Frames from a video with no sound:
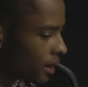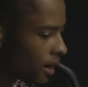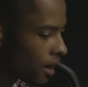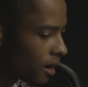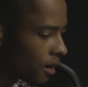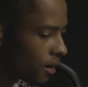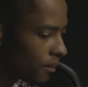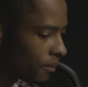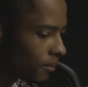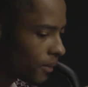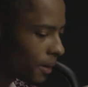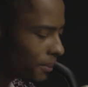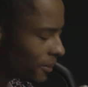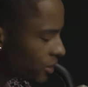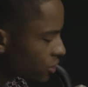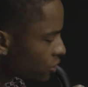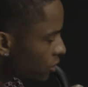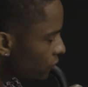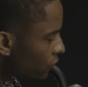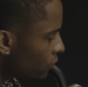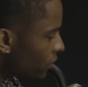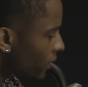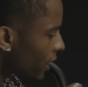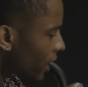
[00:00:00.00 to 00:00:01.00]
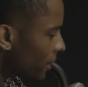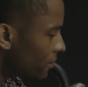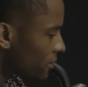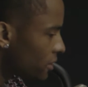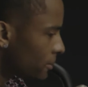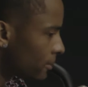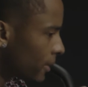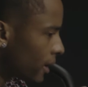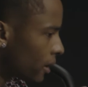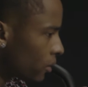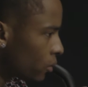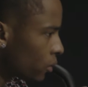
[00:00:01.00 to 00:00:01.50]
I'm not sure if you came to
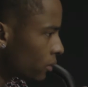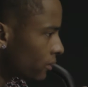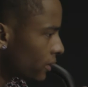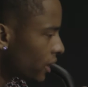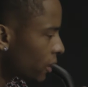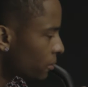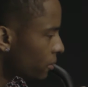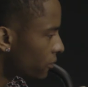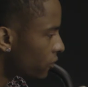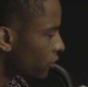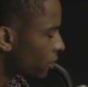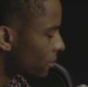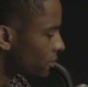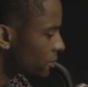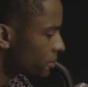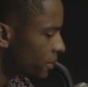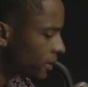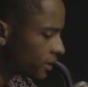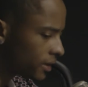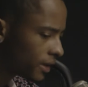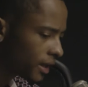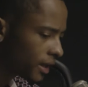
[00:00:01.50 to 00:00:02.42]
my Rolling Out performance, but